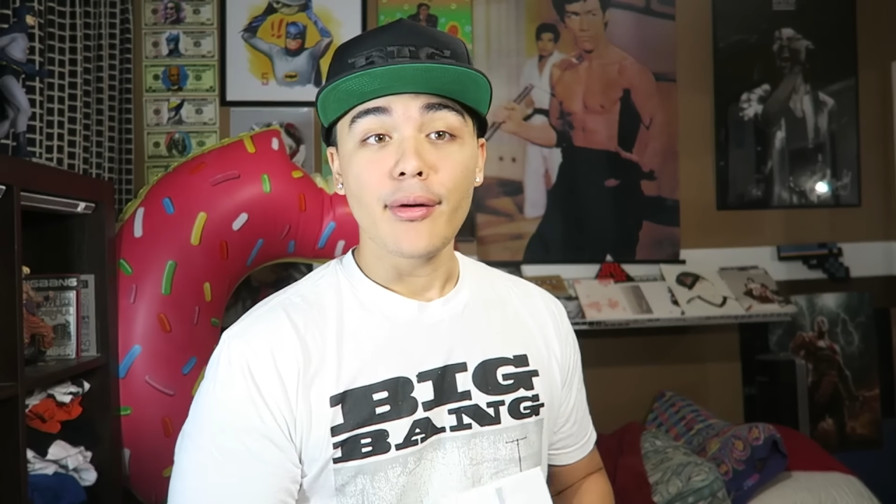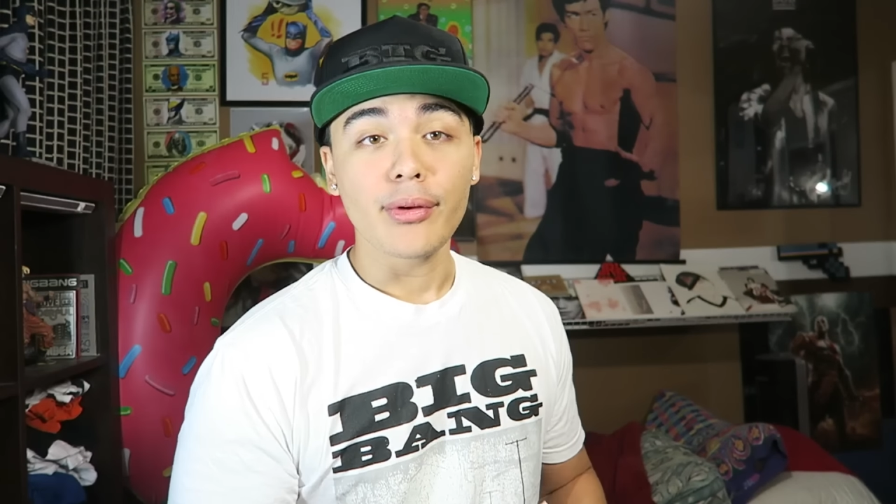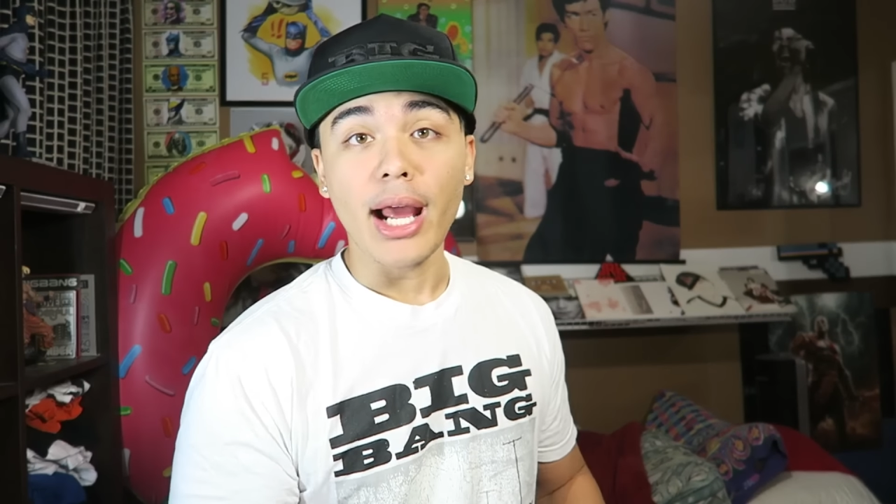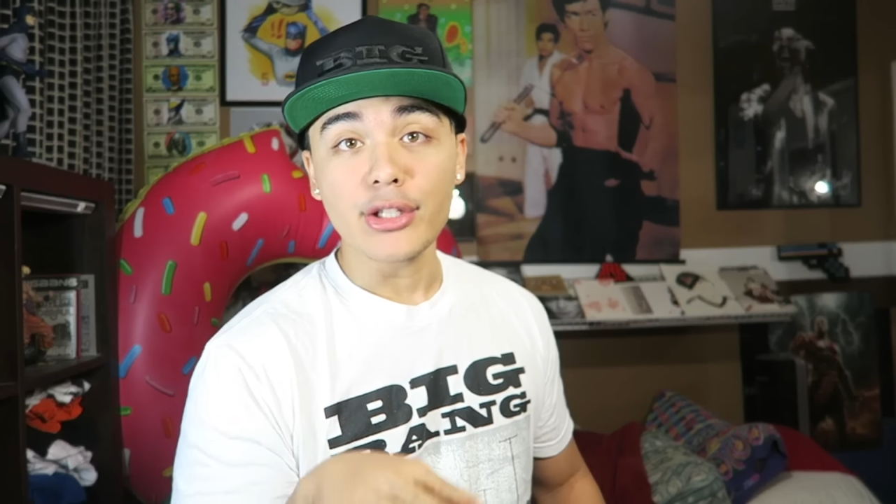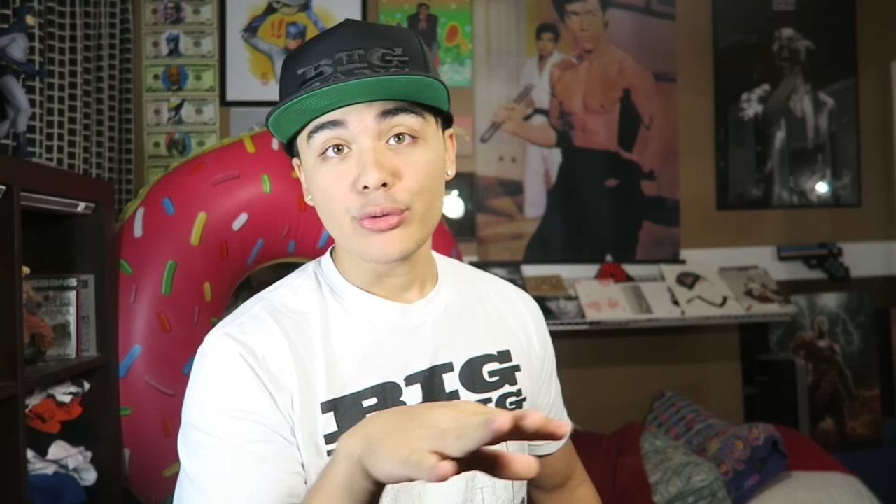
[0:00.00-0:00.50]

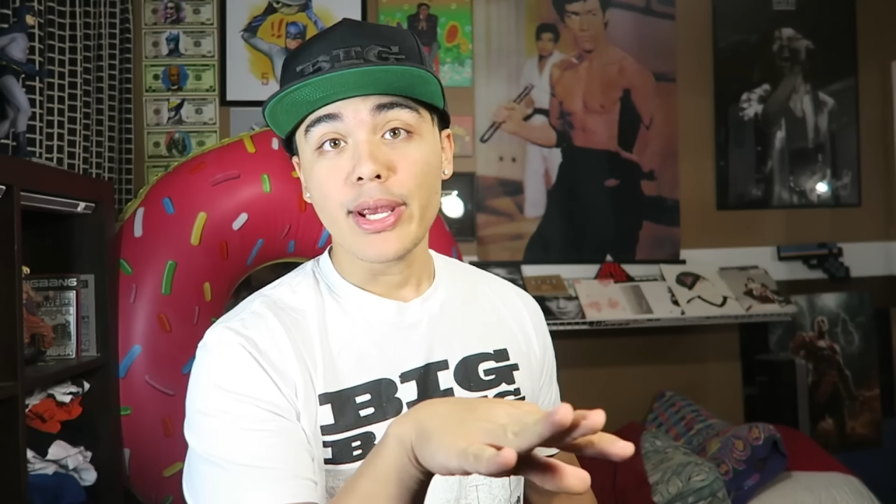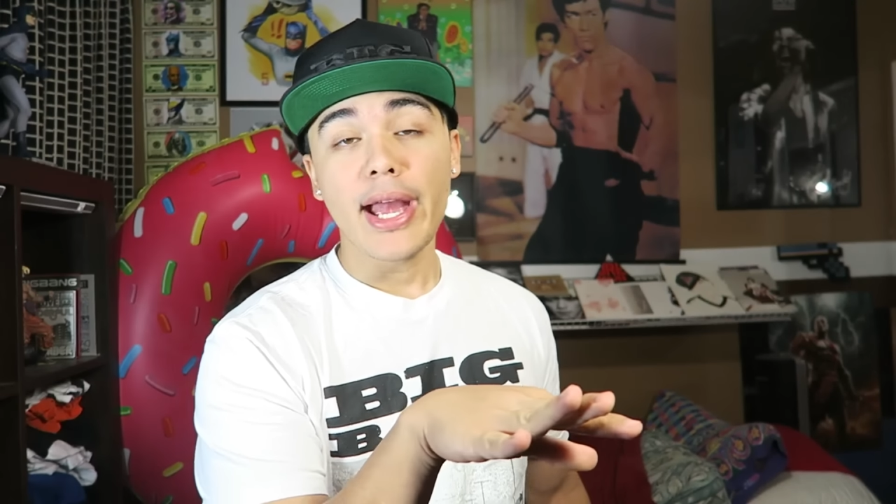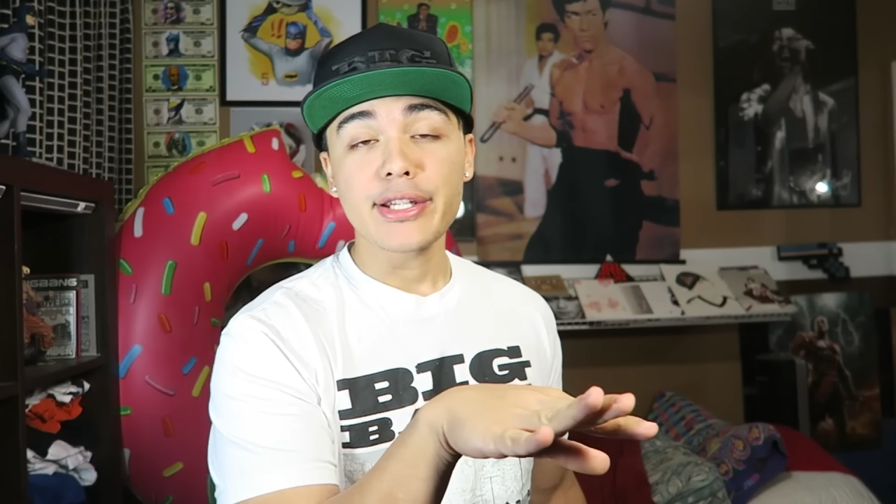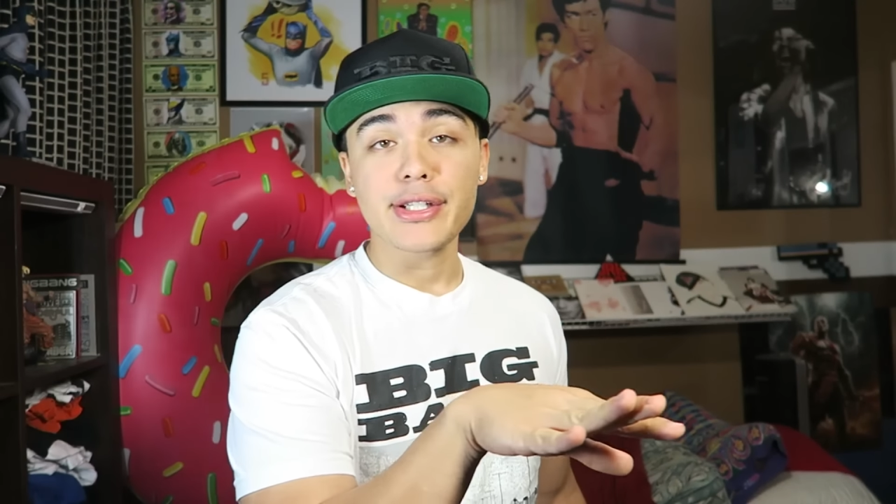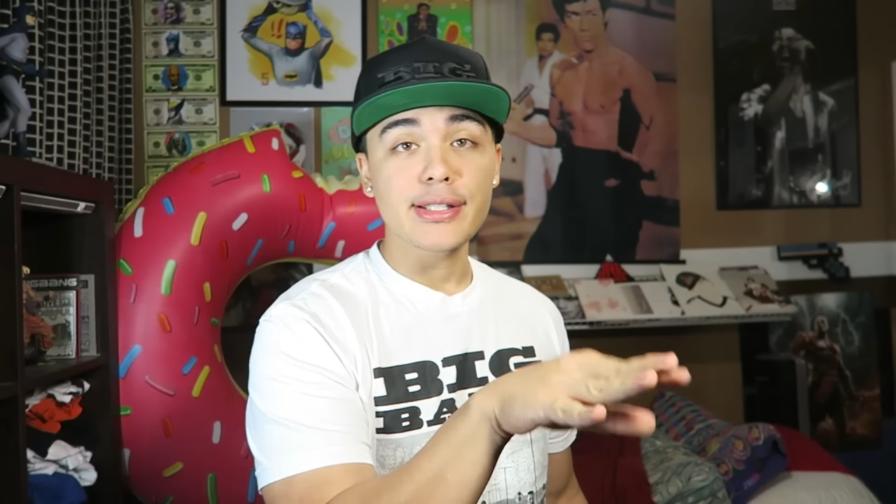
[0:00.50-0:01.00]
when I do
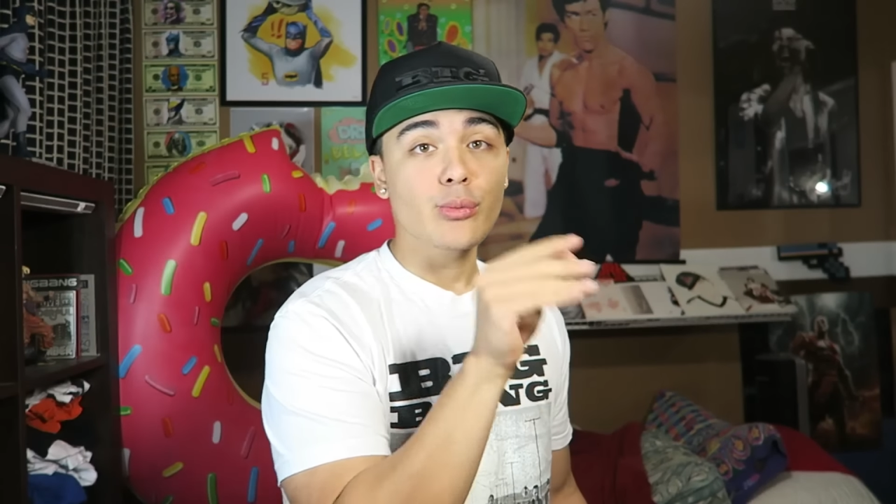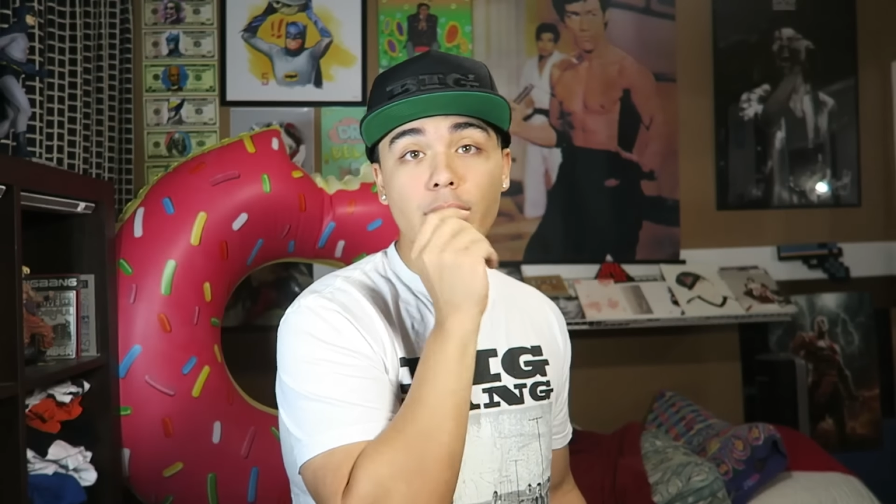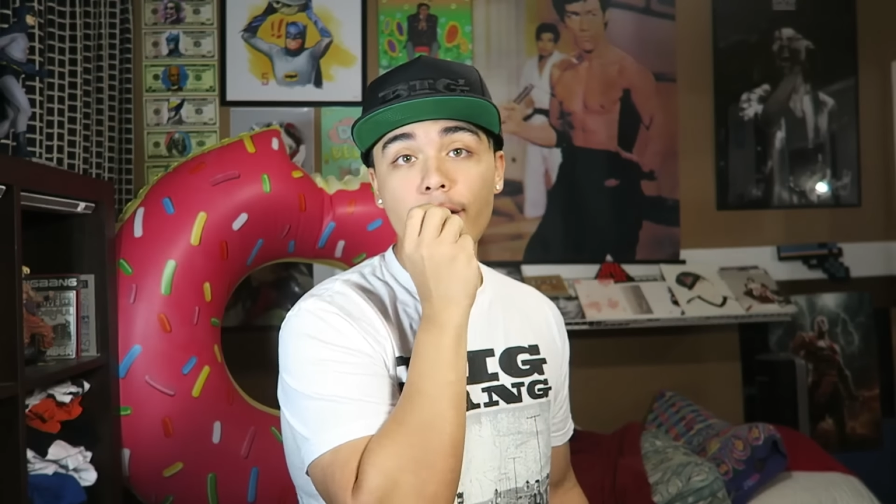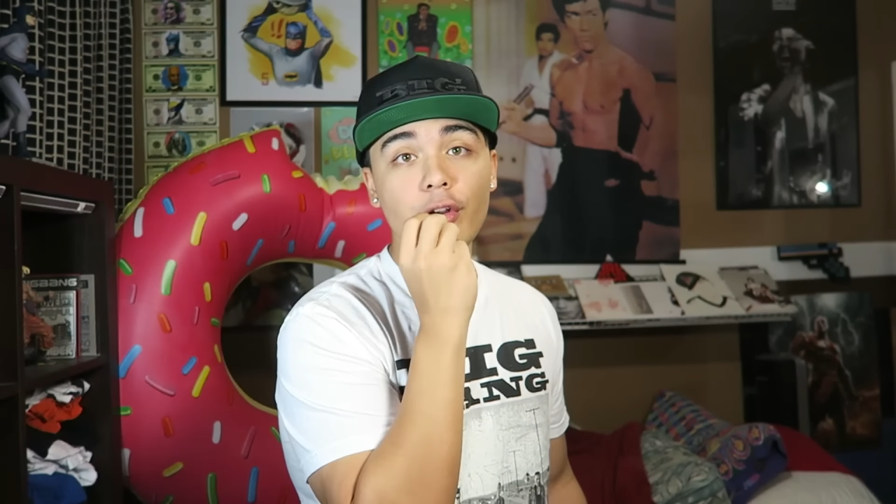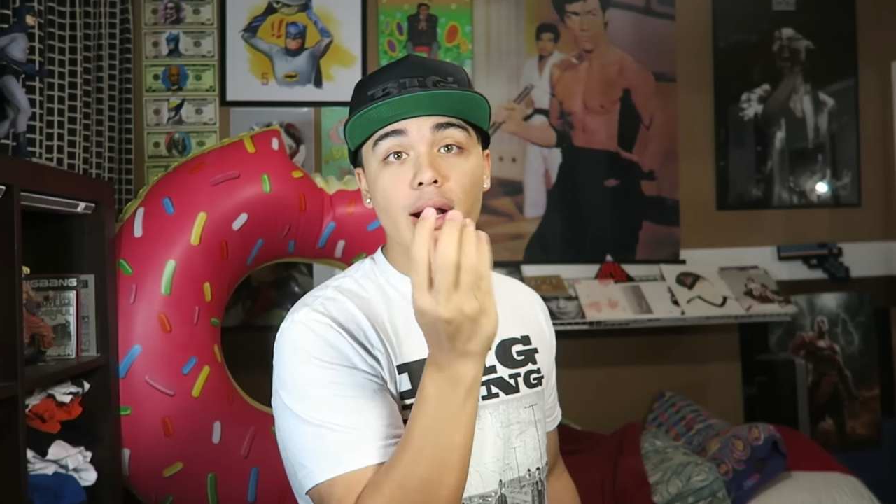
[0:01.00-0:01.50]
reactions,
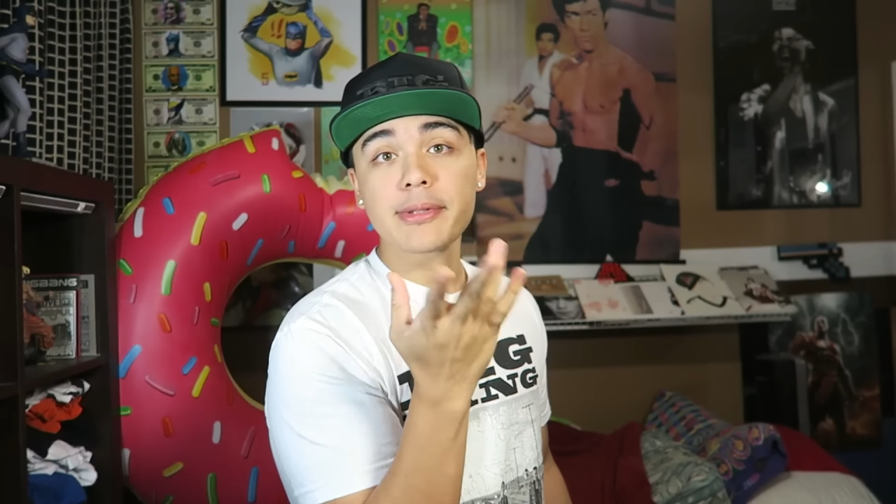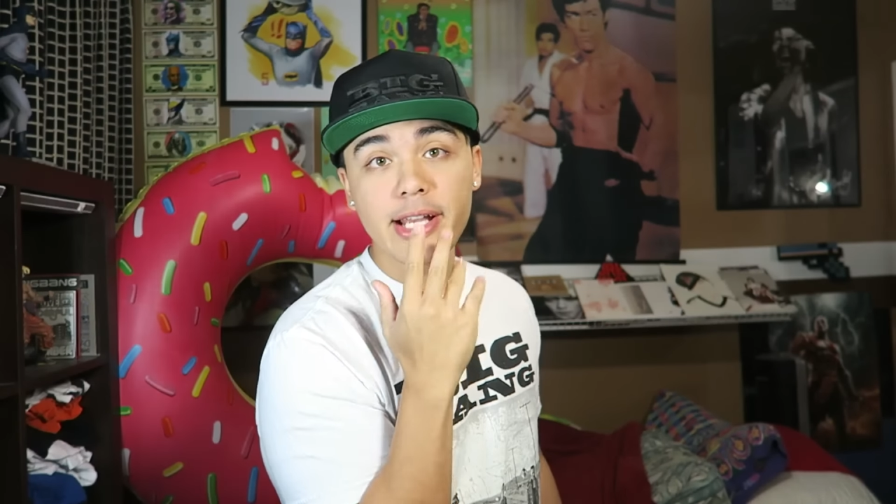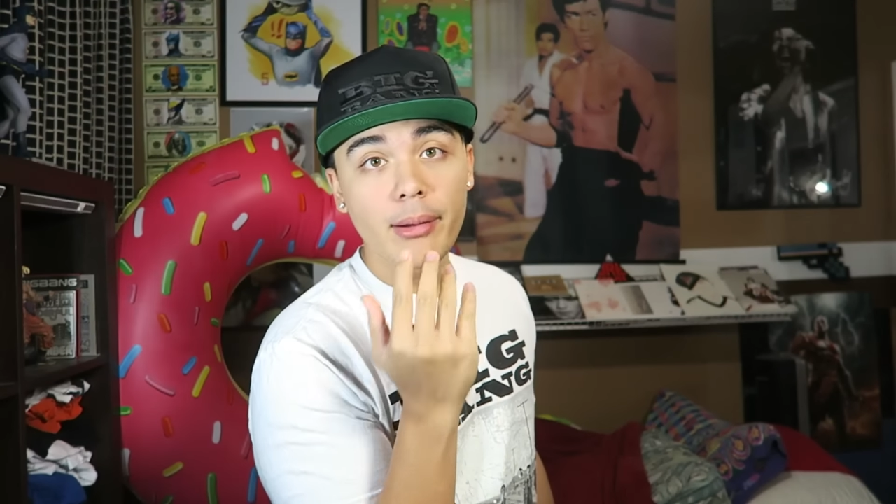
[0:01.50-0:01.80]
whatever comes